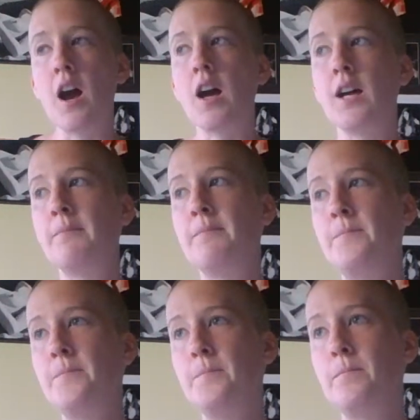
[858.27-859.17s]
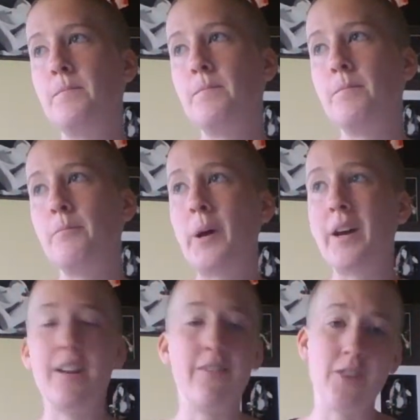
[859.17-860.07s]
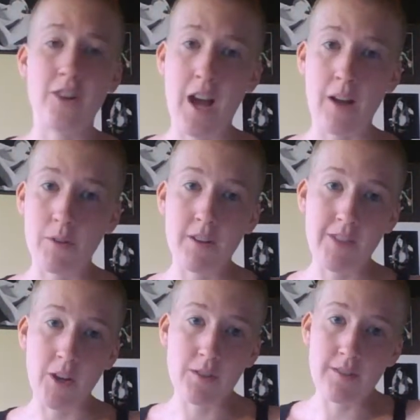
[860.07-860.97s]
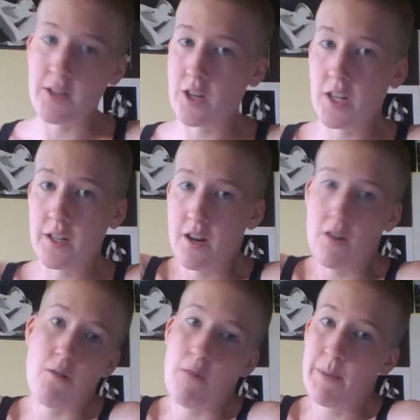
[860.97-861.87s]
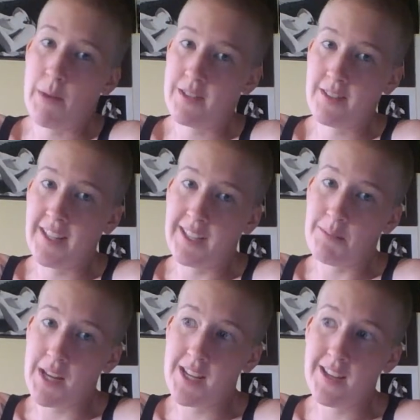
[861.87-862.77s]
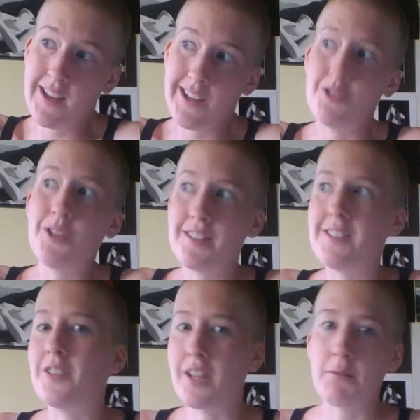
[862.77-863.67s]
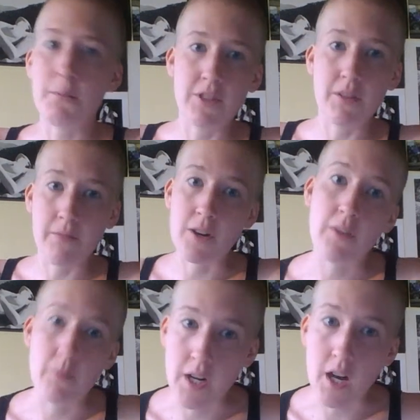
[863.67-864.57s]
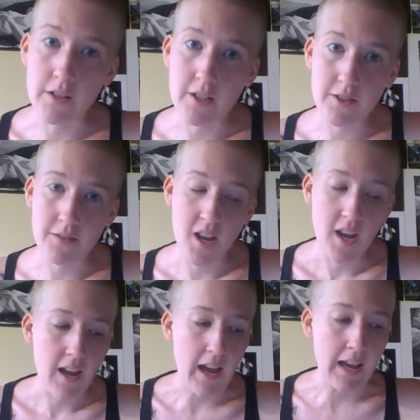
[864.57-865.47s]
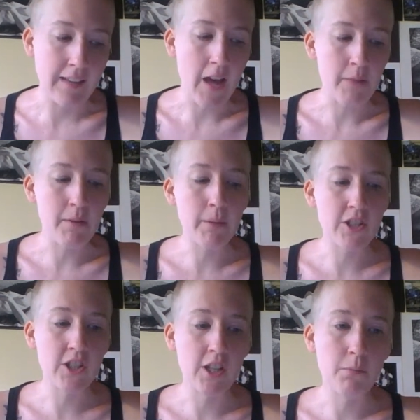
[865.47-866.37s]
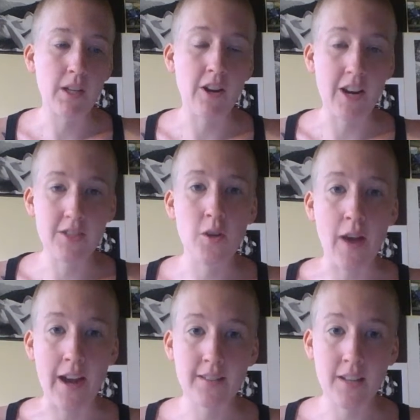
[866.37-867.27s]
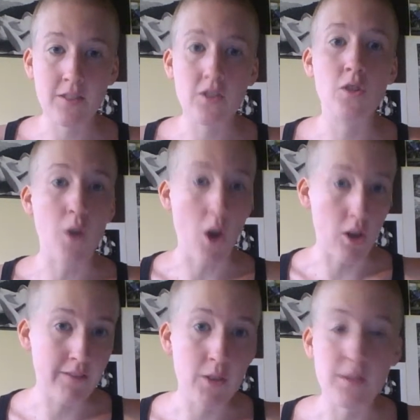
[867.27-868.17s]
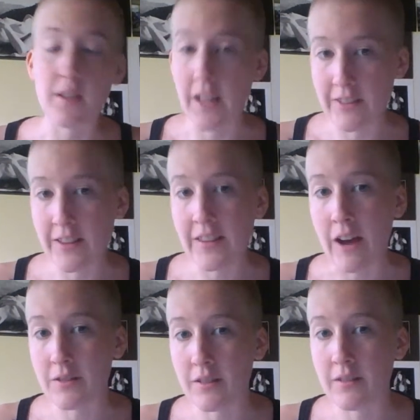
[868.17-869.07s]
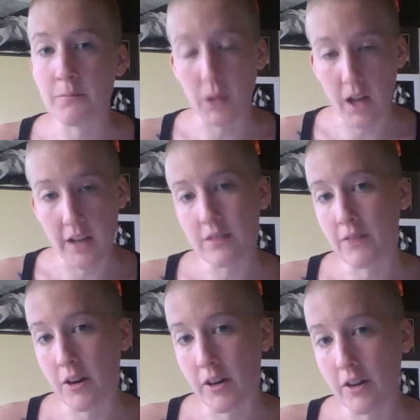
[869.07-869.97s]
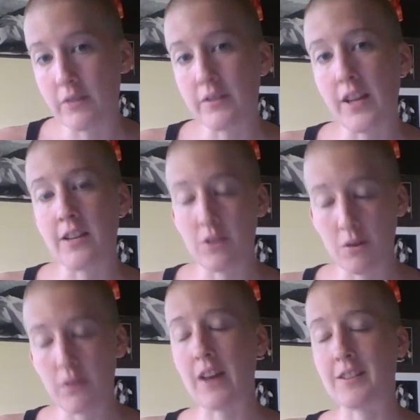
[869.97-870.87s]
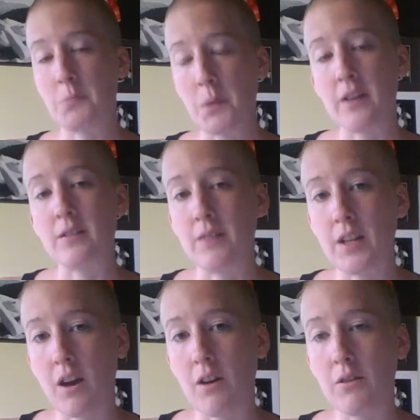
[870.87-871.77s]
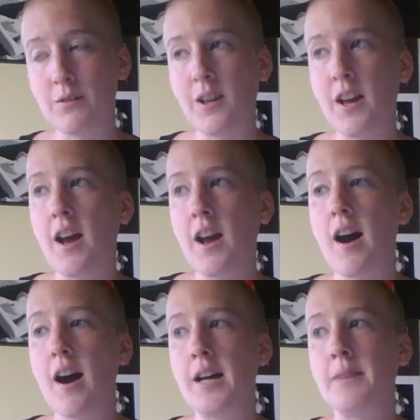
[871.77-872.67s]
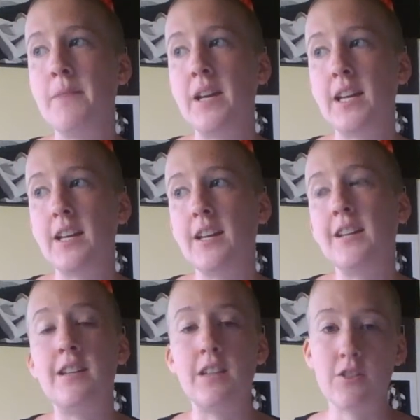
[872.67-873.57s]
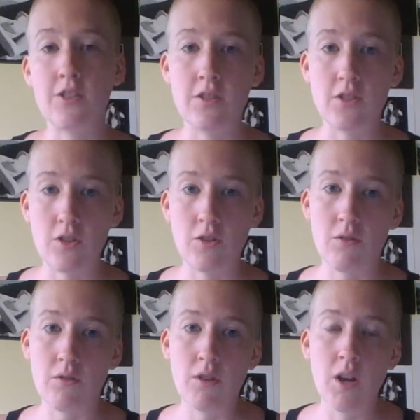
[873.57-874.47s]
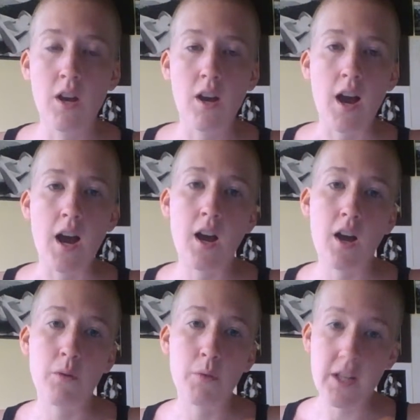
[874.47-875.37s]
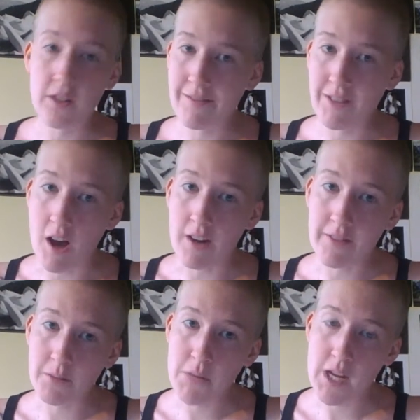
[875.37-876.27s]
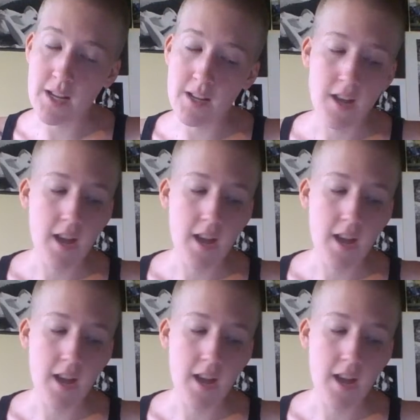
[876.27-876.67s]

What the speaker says: But if you're not one of those, if you're, a white person like me, you can still get a membership for $3. And that membership grants you access to all of those 11,000 plus photos and 2,000 plus videos, in addition to a weekly vlog from me